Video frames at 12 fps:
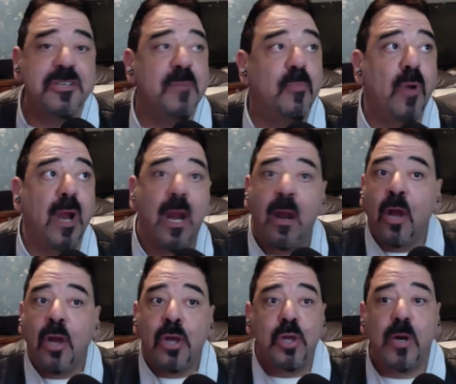It could be a
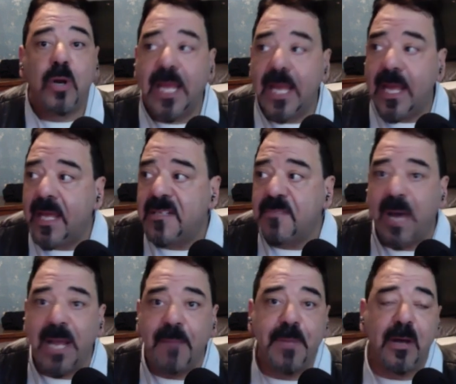relationship where
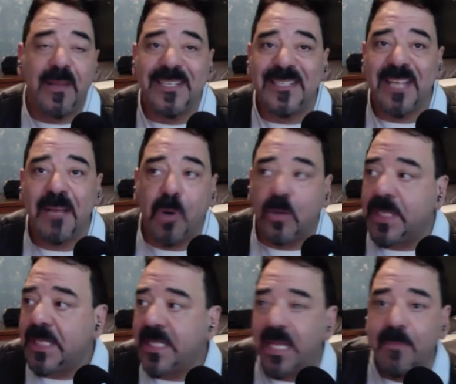your kids might
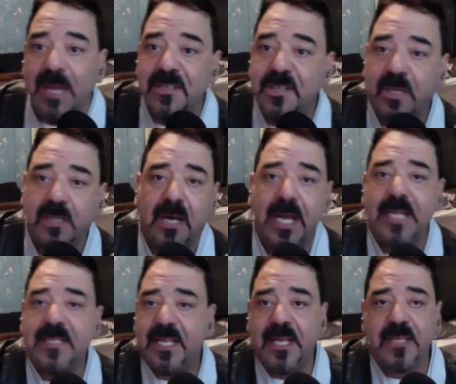be on the same bowling
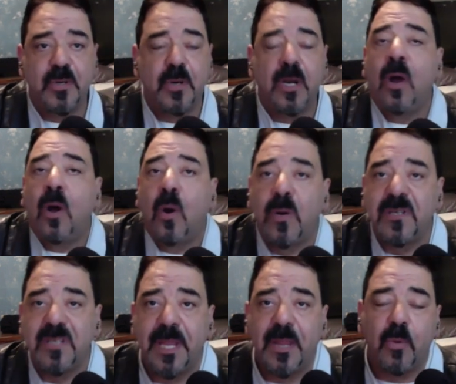team as your client's
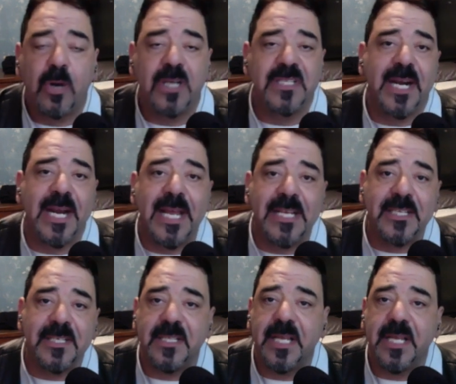kids, or somebody that